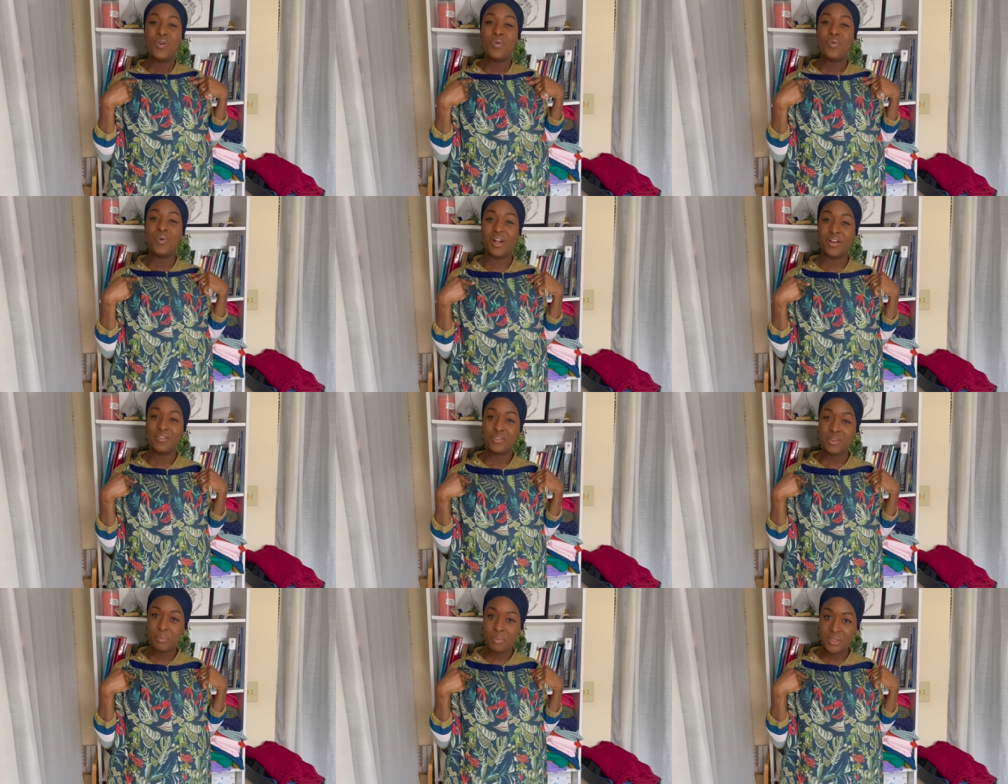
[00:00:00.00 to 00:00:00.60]
one
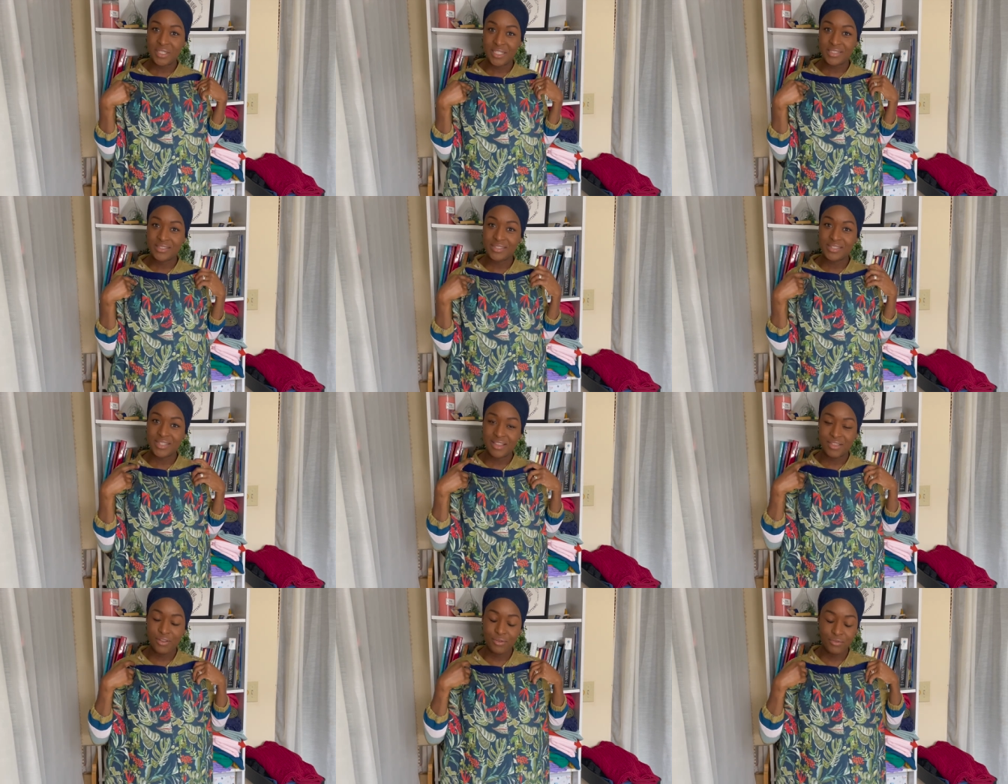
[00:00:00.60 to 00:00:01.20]
of the pleats
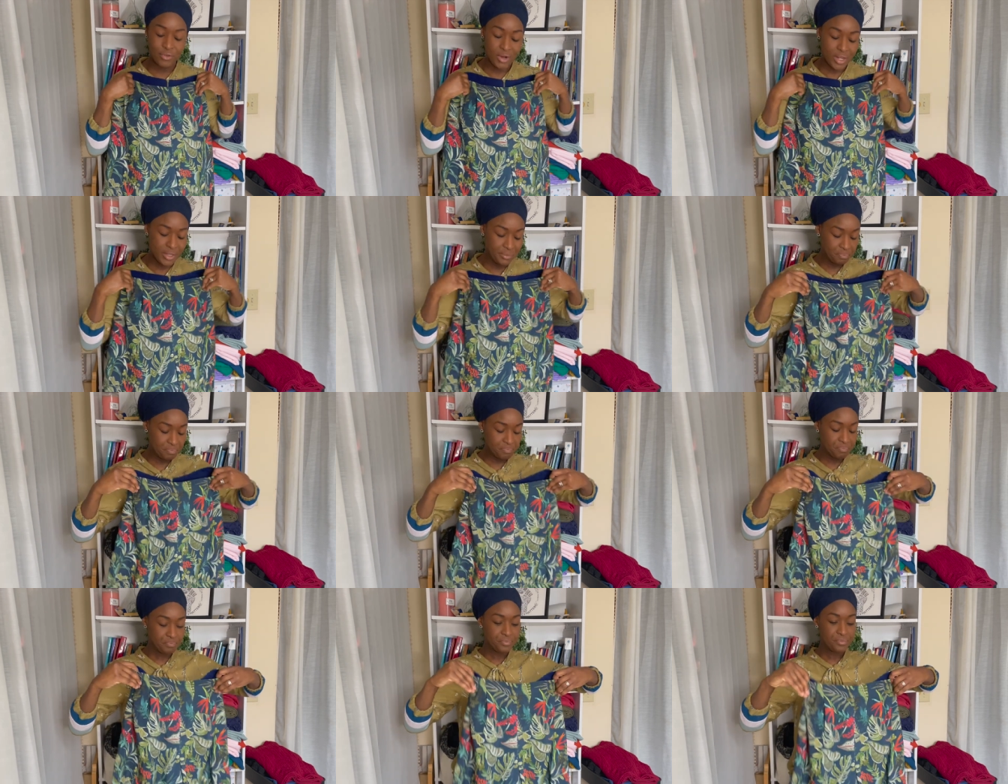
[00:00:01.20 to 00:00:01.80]
in the front
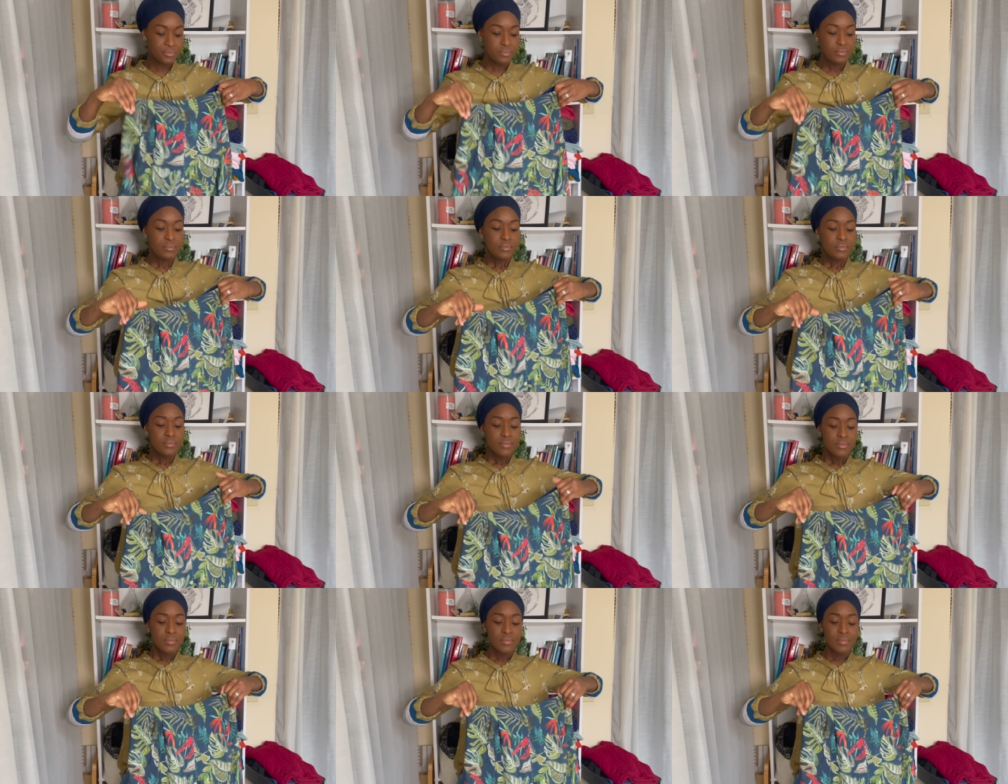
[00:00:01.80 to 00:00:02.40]

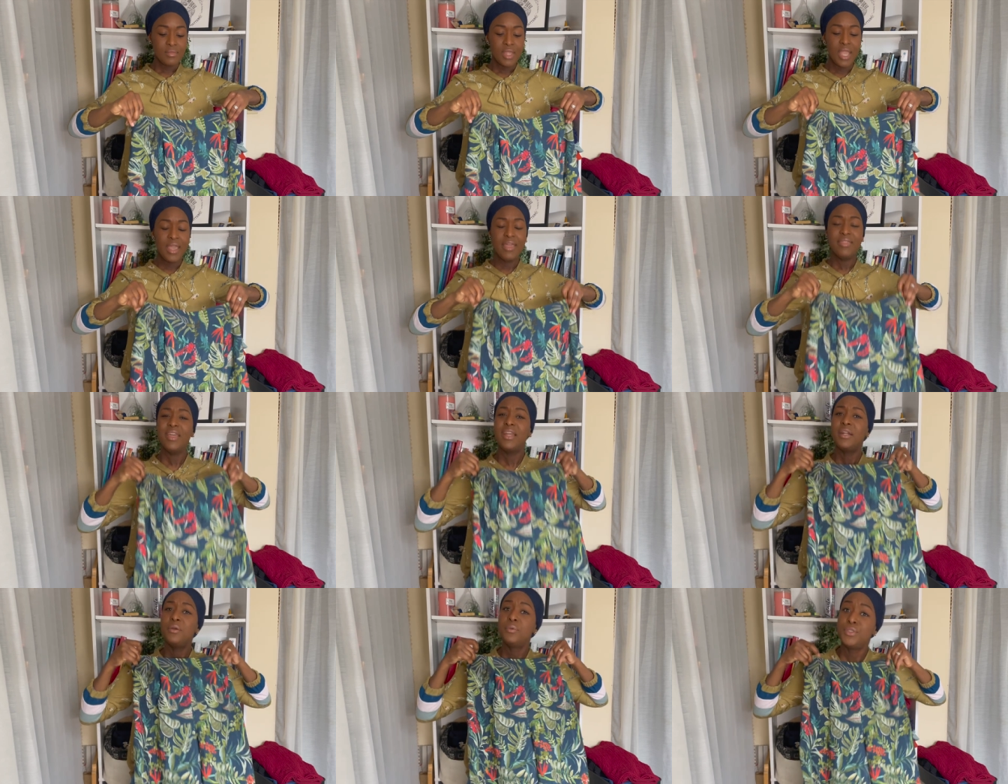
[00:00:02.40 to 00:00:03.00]
and
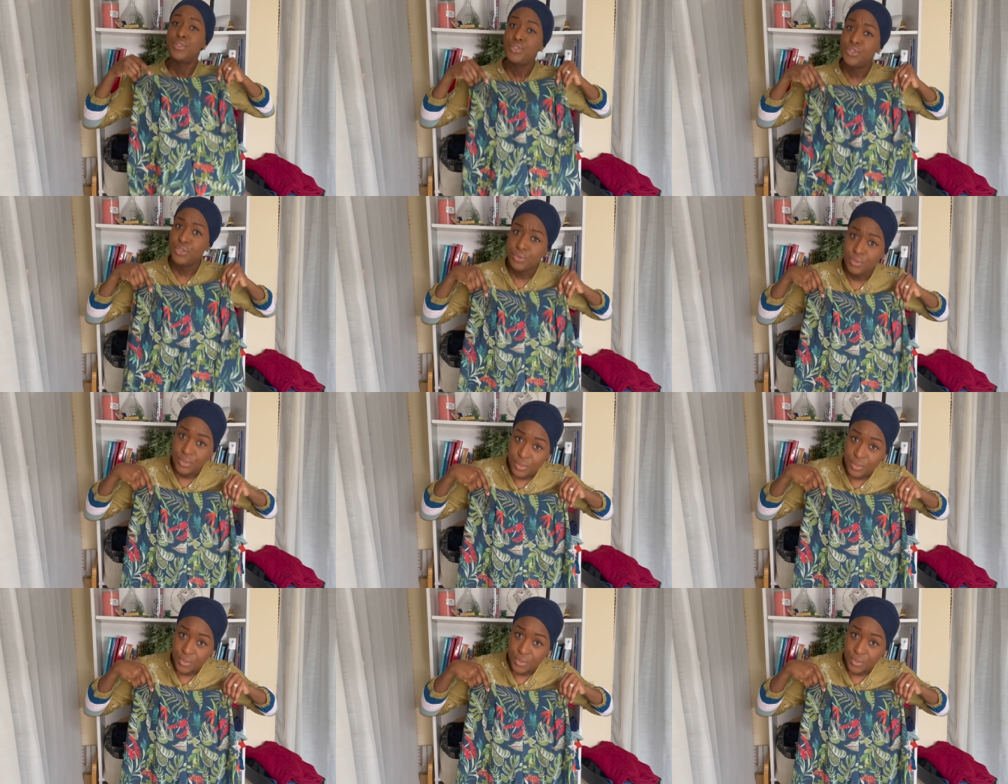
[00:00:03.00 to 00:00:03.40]
then it was too